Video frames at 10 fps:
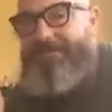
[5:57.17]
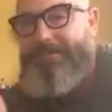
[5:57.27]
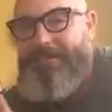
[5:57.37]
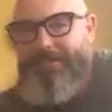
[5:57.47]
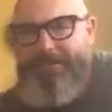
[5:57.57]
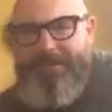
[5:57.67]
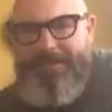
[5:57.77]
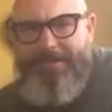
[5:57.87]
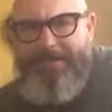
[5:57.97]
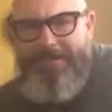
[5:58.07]
it's like, oh
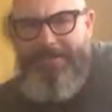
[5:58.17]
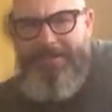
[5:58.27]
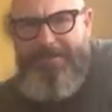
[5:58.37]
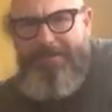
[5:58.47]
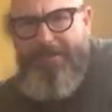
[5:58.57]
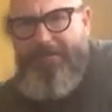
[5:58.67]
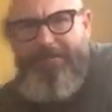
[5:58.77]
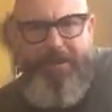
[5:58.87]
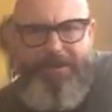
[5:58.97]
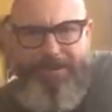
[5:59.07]
God, this is
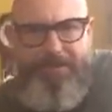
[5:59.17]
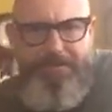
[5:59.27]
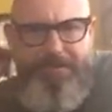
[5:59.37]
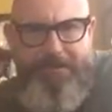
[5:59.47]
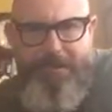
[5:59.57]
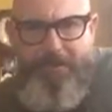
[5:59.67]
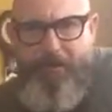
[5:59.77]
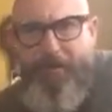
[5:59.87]
awful. I need to go see that more.